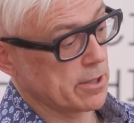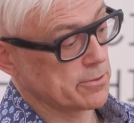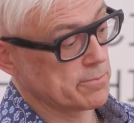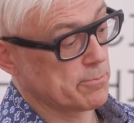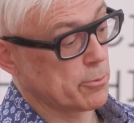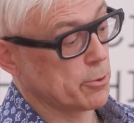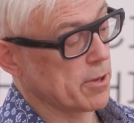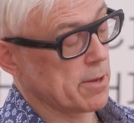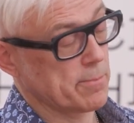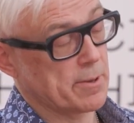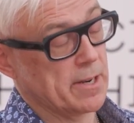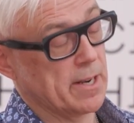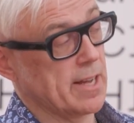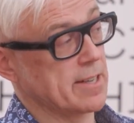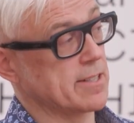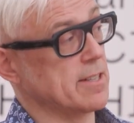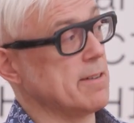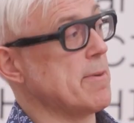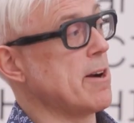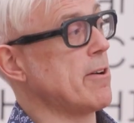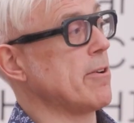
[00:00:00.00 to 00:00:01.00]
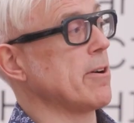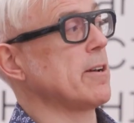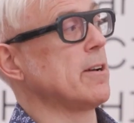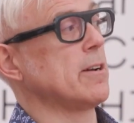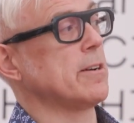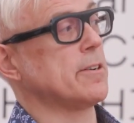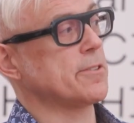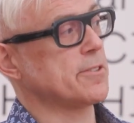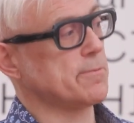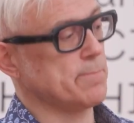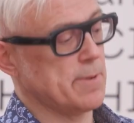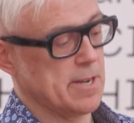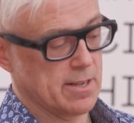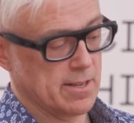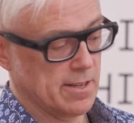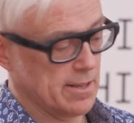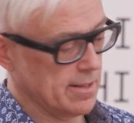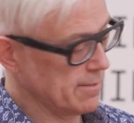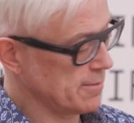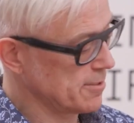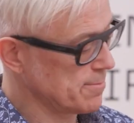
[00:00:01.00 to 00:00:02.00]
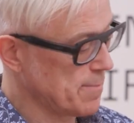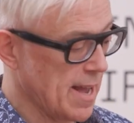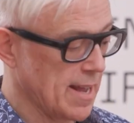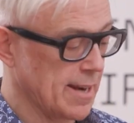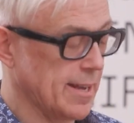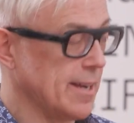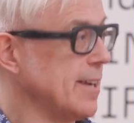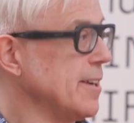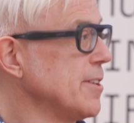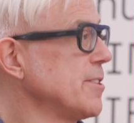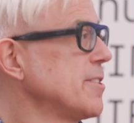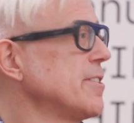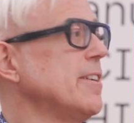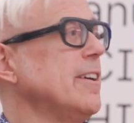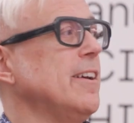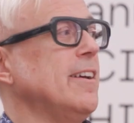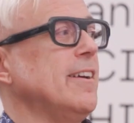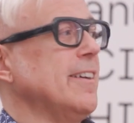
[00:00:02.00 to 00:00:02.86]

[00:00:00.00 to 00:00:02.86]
I was brought up in Latin America, speaking Spanish,